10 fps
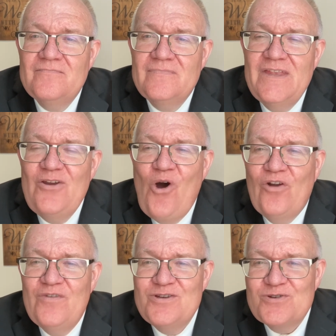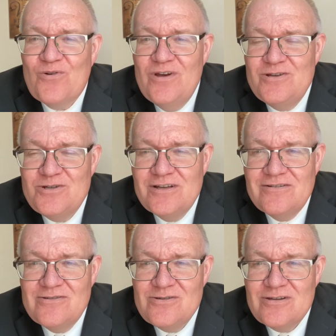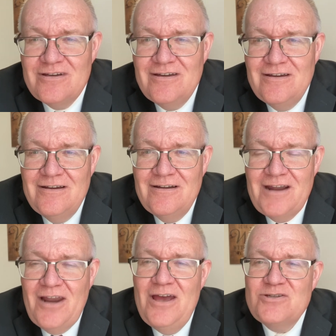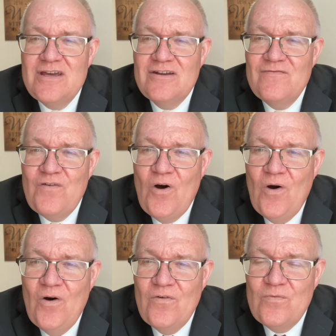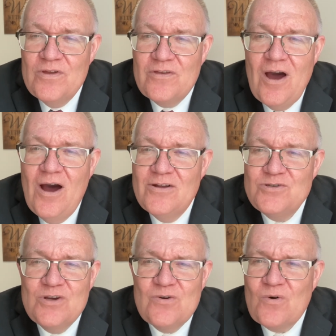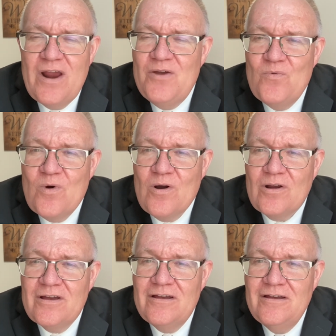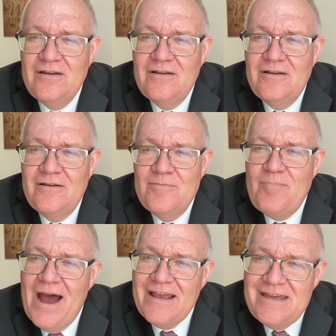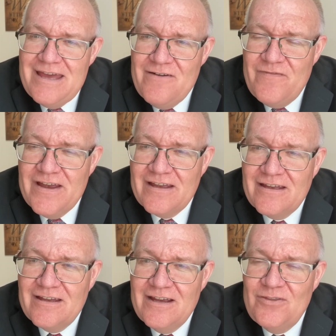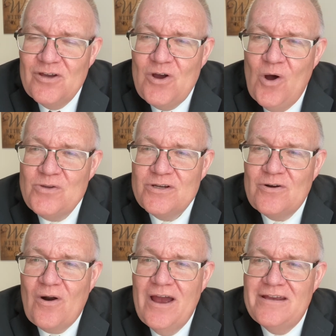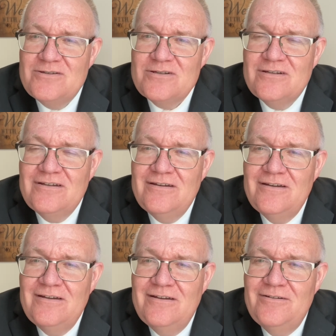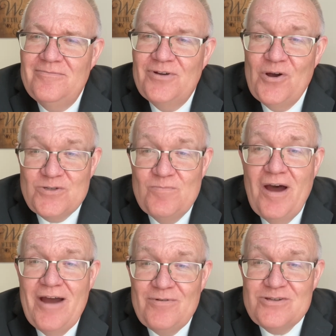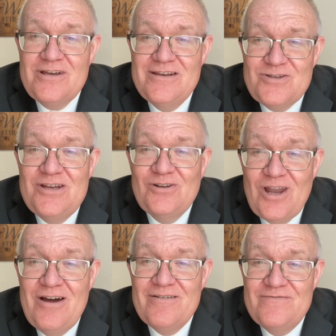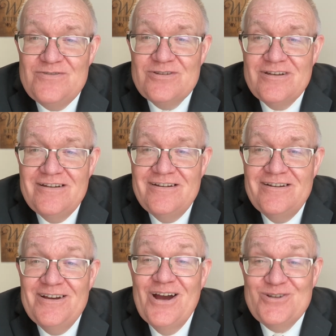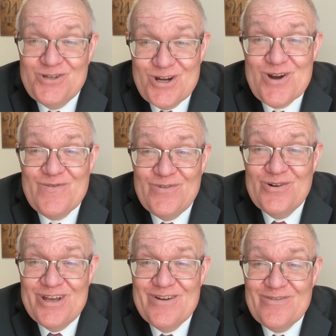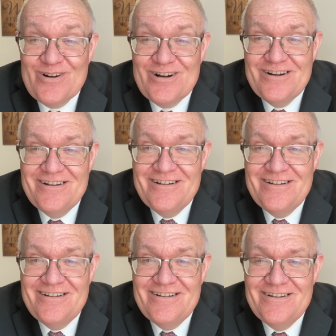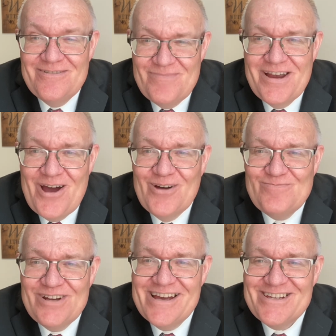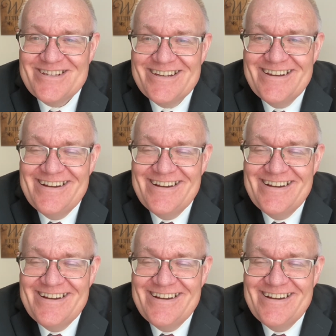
Then all of us Christians, now let's get involved with God's great work by giving in the cause of Christ, because the Bible says he loves a cheerful giver. May God bless.